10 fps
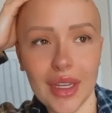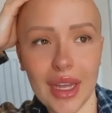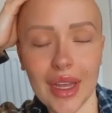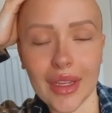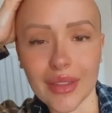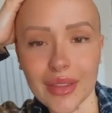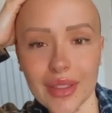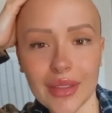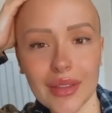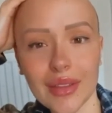And
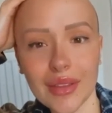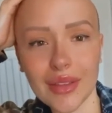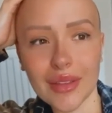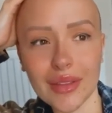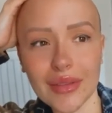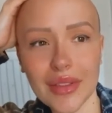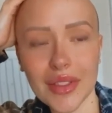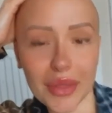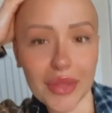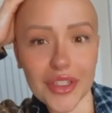
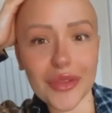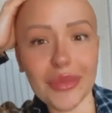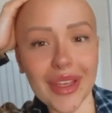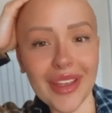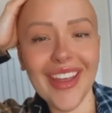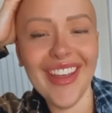so they should be.